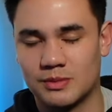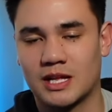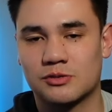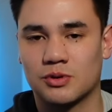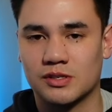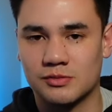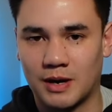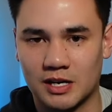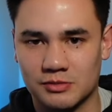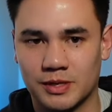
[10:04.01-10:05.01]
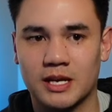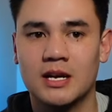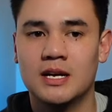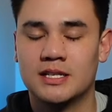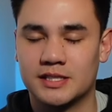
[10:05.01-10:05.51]
That's what inspires me
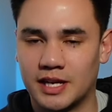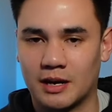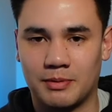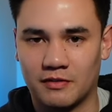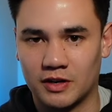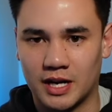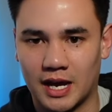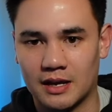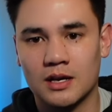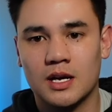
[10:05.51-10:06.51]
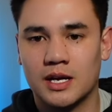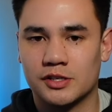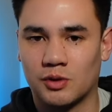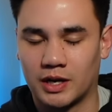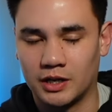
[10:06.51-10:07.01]
to get up every day
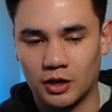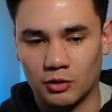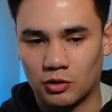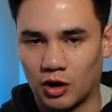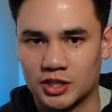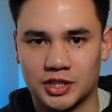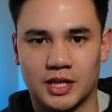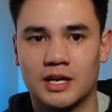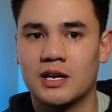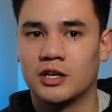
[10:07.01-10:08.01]
so I can go crush it,